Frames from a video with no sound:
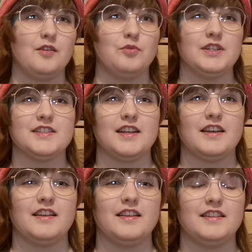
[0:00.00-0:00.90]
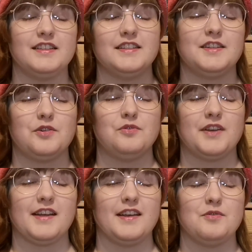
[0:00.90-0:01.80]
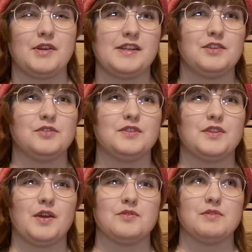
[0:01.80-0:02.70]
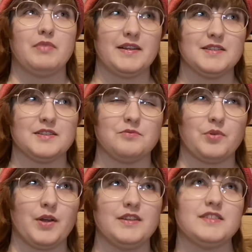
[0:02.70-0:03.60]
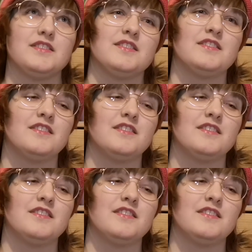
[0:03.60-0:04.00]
which I didn't know when I went into it, so that was a pleasant surprise.